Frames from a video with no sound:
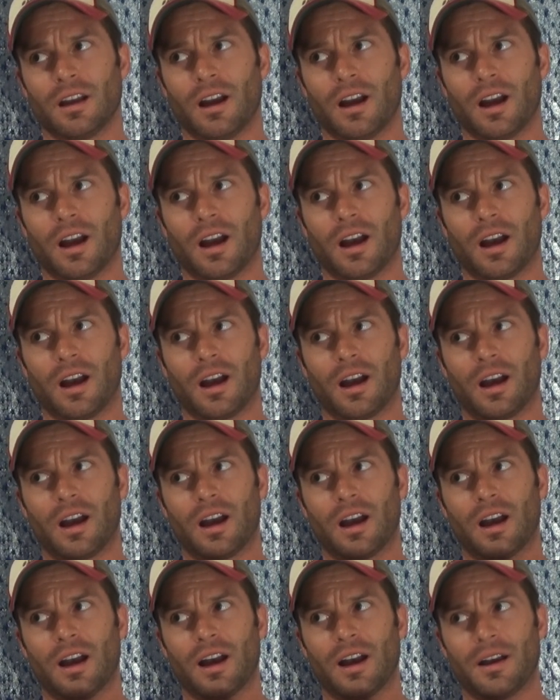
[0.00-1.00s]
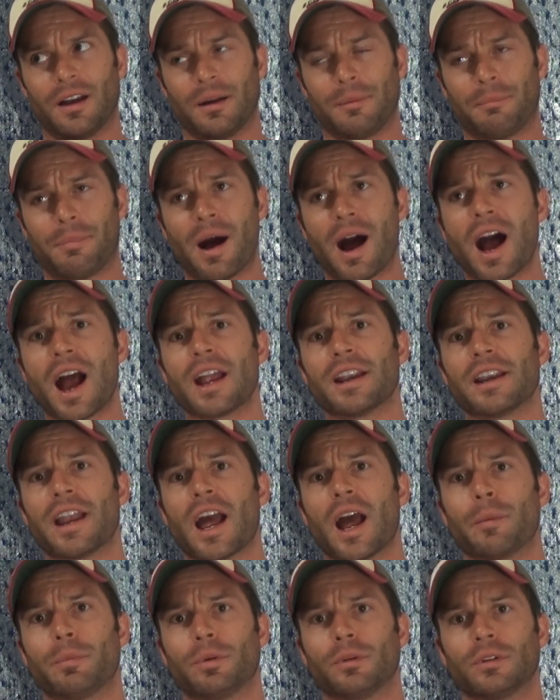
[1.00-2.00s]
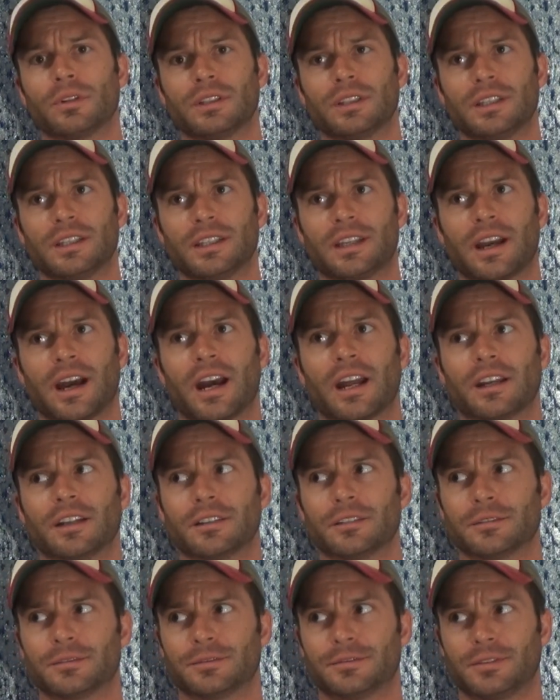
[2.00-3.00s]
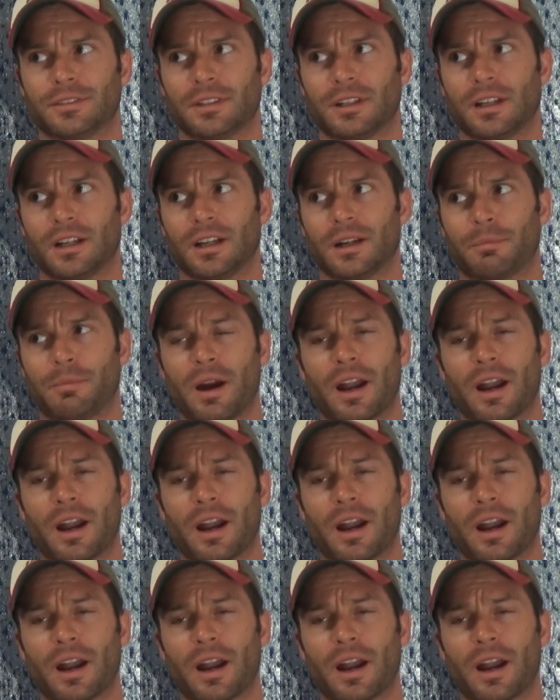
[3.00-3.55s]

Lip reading: a pineapple-y kind of,